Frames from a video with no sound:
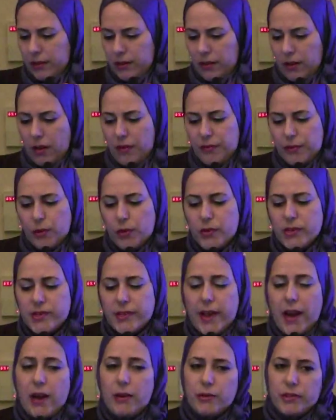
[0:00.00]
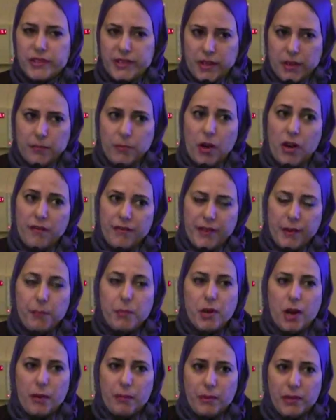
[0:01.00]
of course, the outcome of the
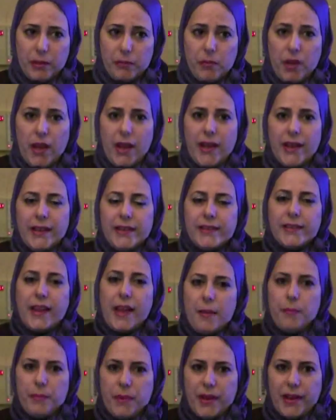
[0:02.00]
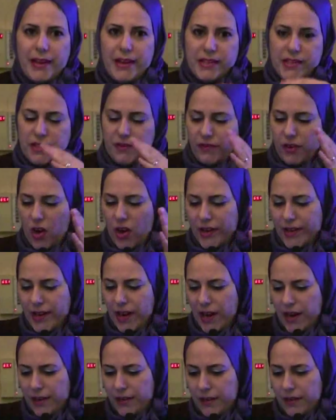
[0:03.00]
problem, it can be classified
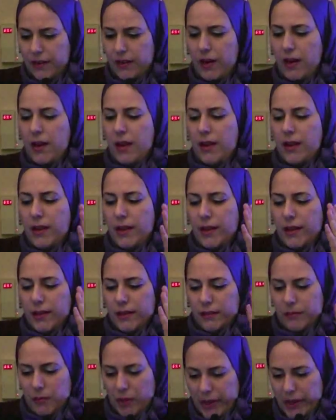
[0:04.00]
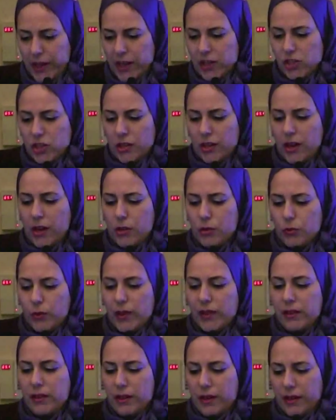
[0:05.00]
either medication error
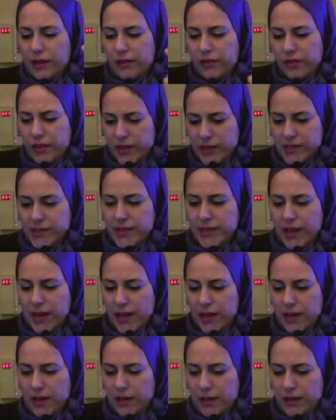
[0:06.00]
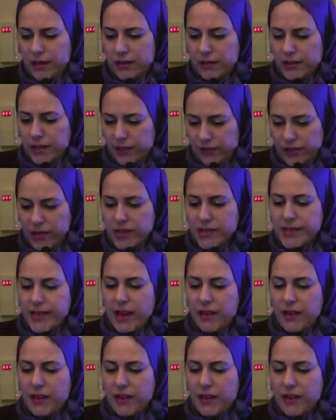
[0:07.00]
will decrease the